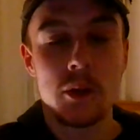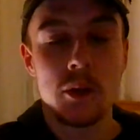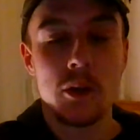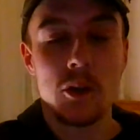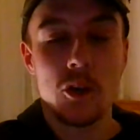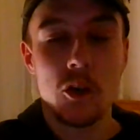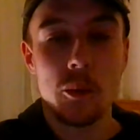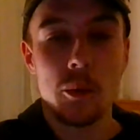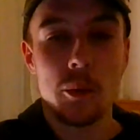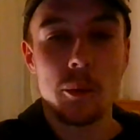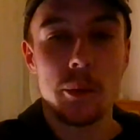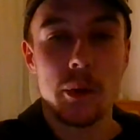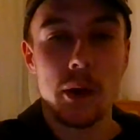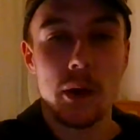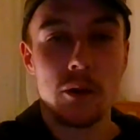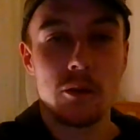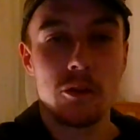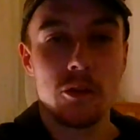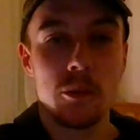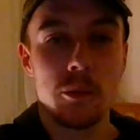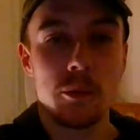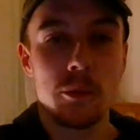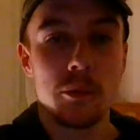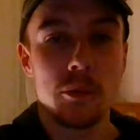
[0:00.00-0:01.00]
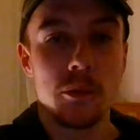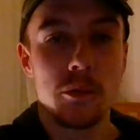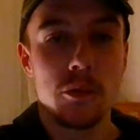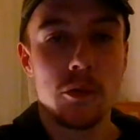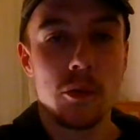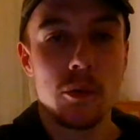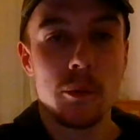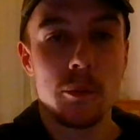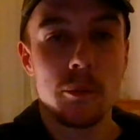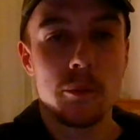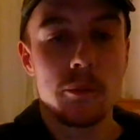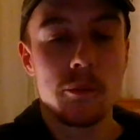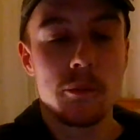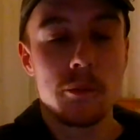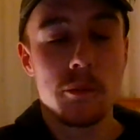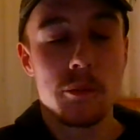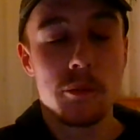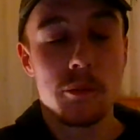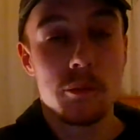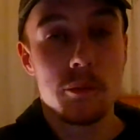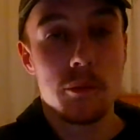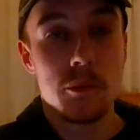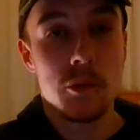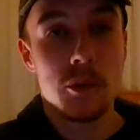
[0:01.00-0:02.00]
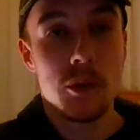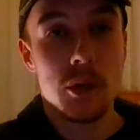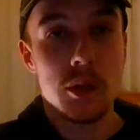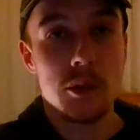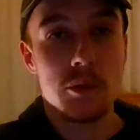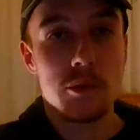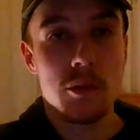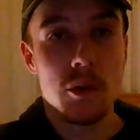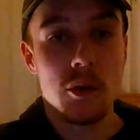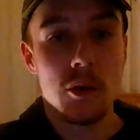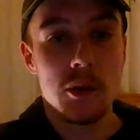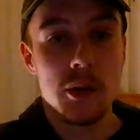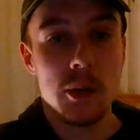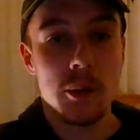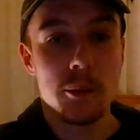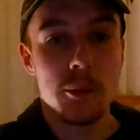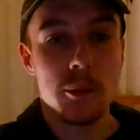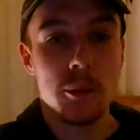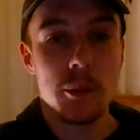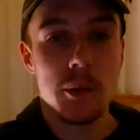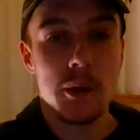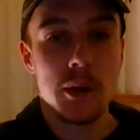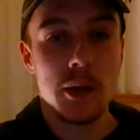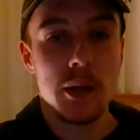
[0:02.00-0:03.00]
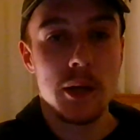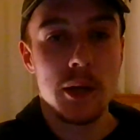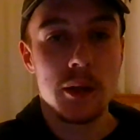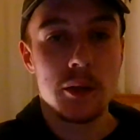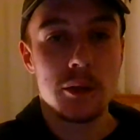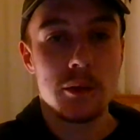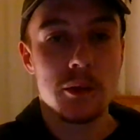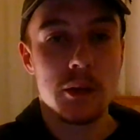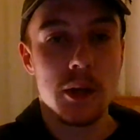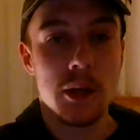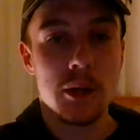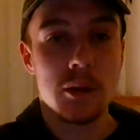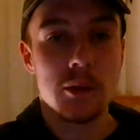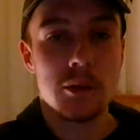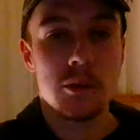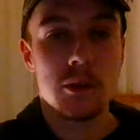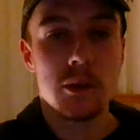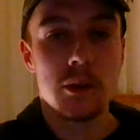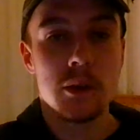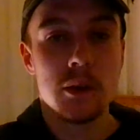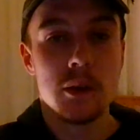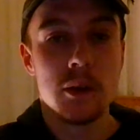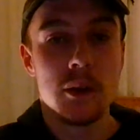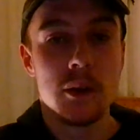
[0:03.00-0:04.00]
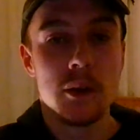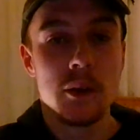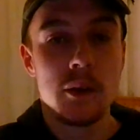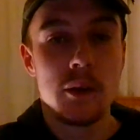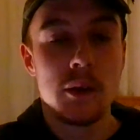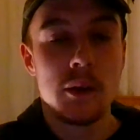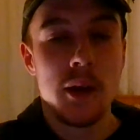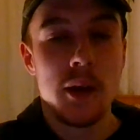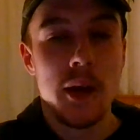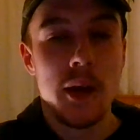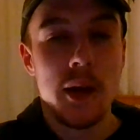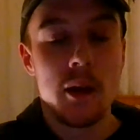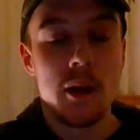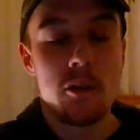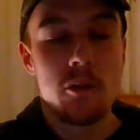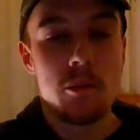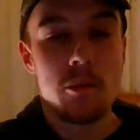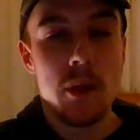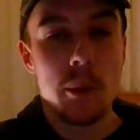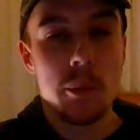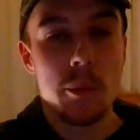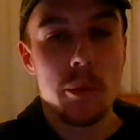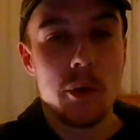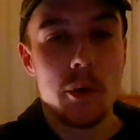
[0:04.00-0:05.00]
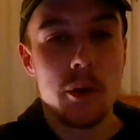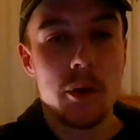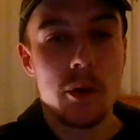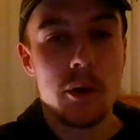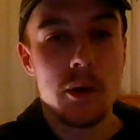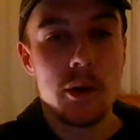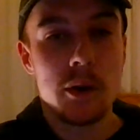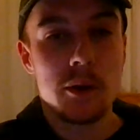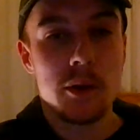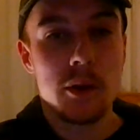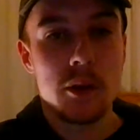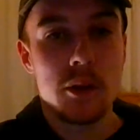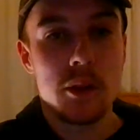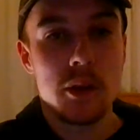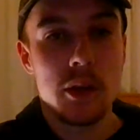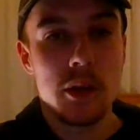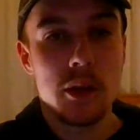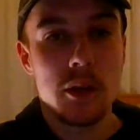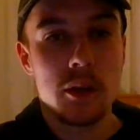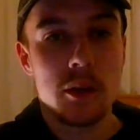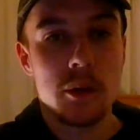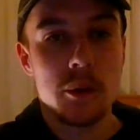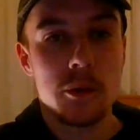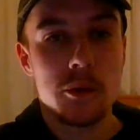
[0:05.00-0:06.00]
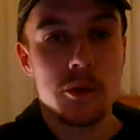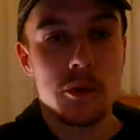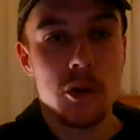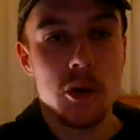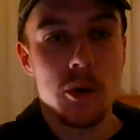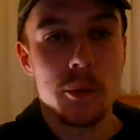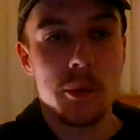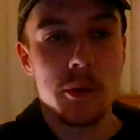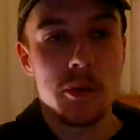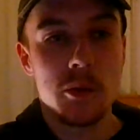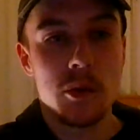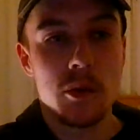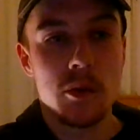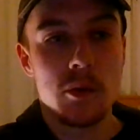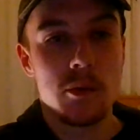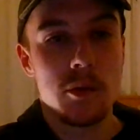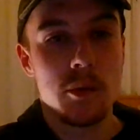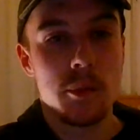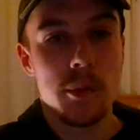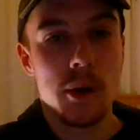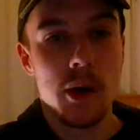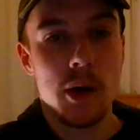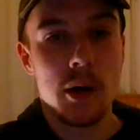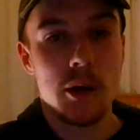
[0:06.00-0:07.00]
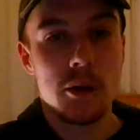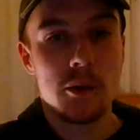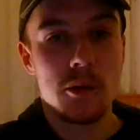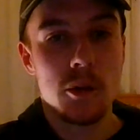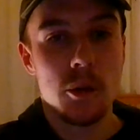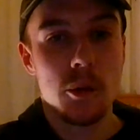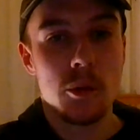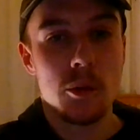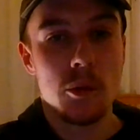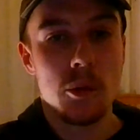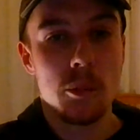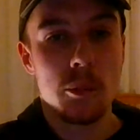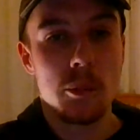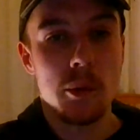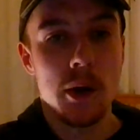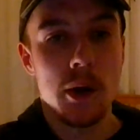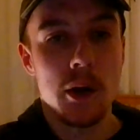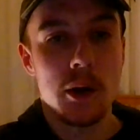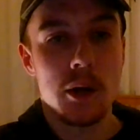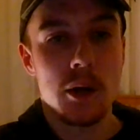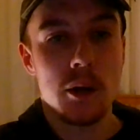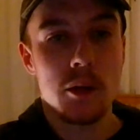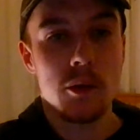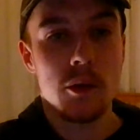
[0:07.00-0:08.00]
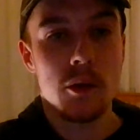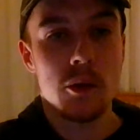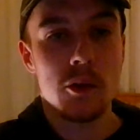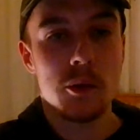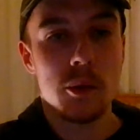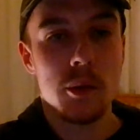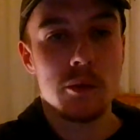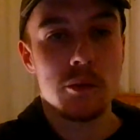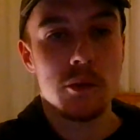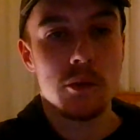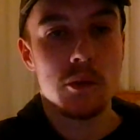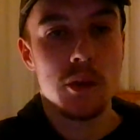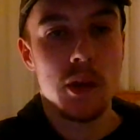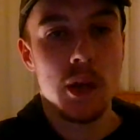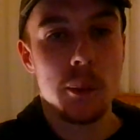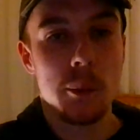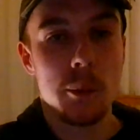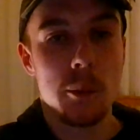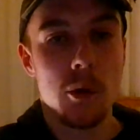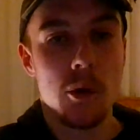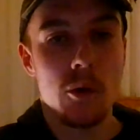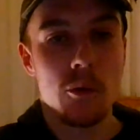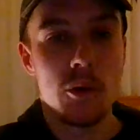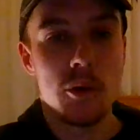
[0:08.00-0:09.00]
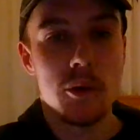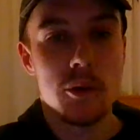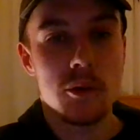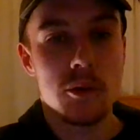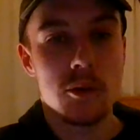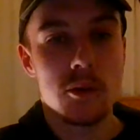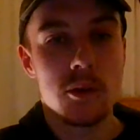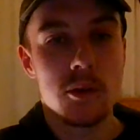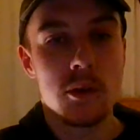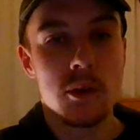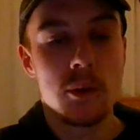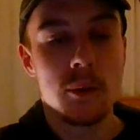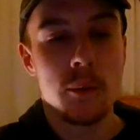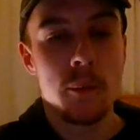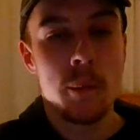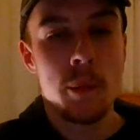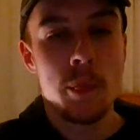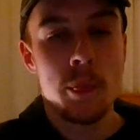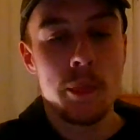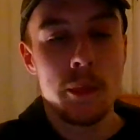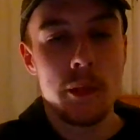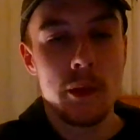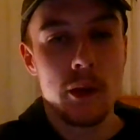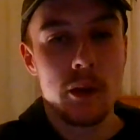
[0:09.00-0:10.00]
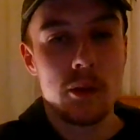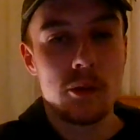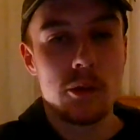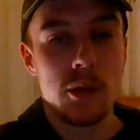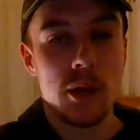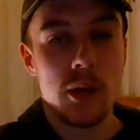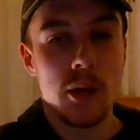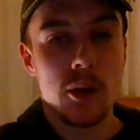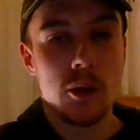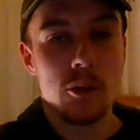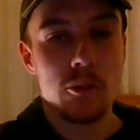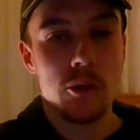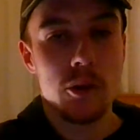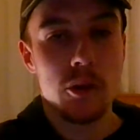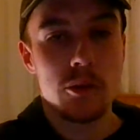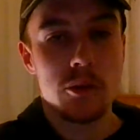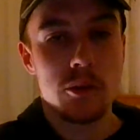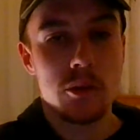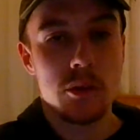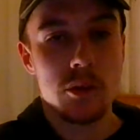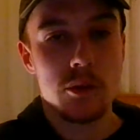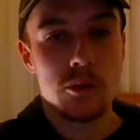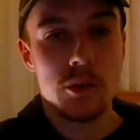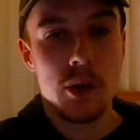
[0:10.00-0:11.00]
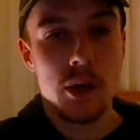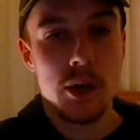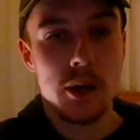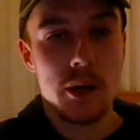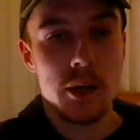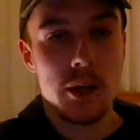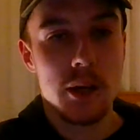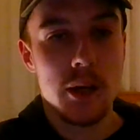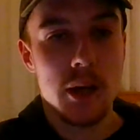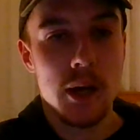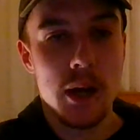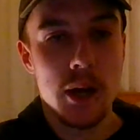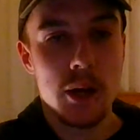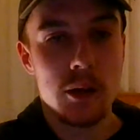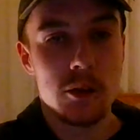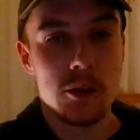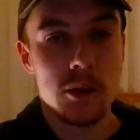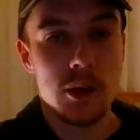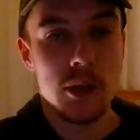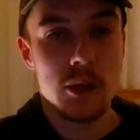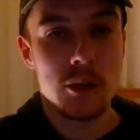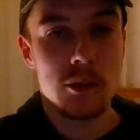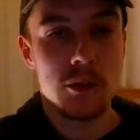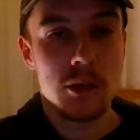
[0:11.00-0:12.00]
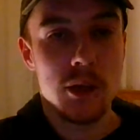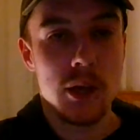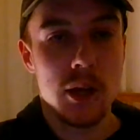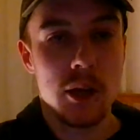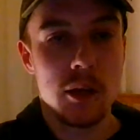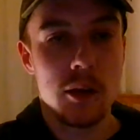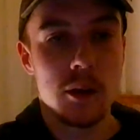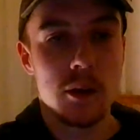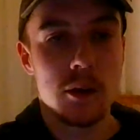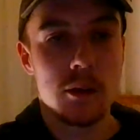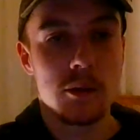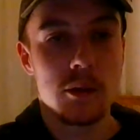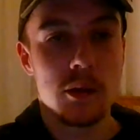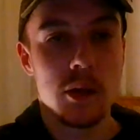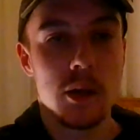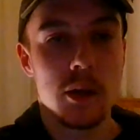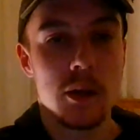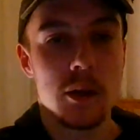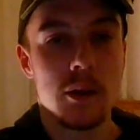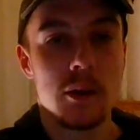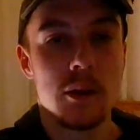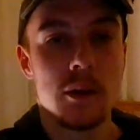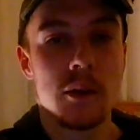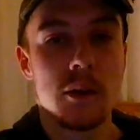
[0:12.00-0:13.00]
Coming back from 6-4 down to win at 8-6. If from that point on, I did think it was going to be tough for Barty to come back. I thought you'd have to take more risks and taking risks and trying to hit lines against KENIN is a